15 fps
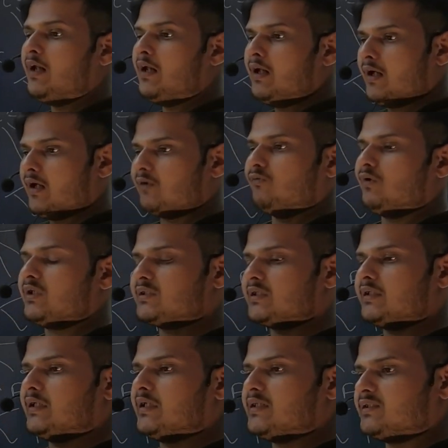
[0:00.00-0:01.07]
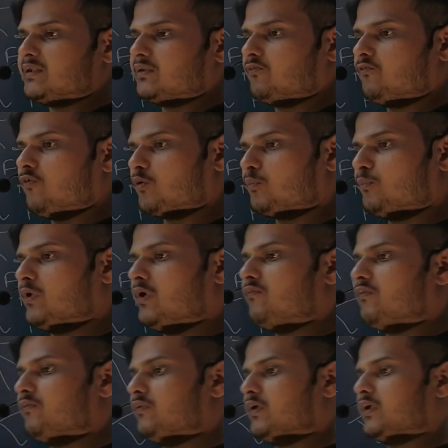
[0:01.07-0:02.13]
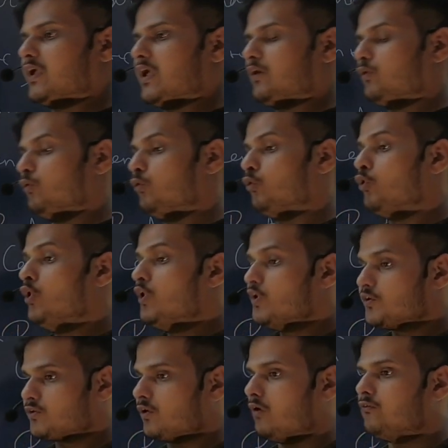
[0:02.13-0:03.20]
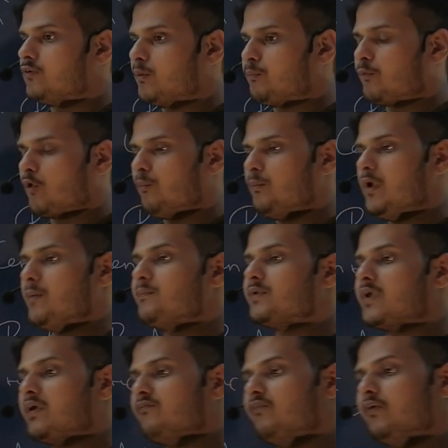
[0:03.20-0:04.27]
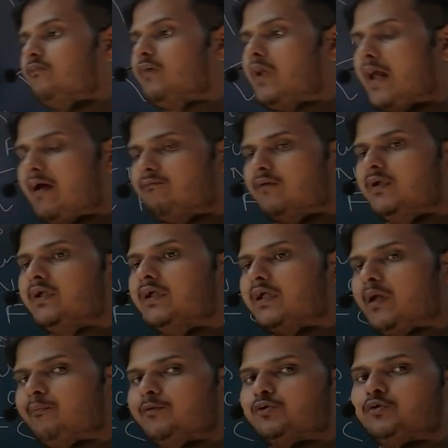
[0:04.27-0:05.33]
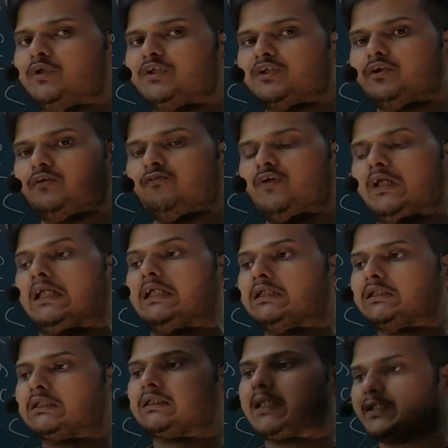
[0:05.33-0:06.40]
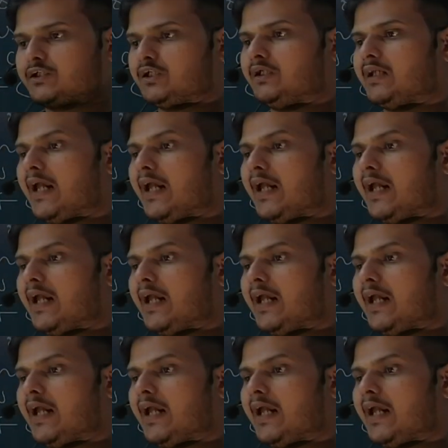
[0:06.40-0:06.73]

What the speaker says: and once analyzing the formulae, we will try to solve the problems, and we will have a recapitulation of each section.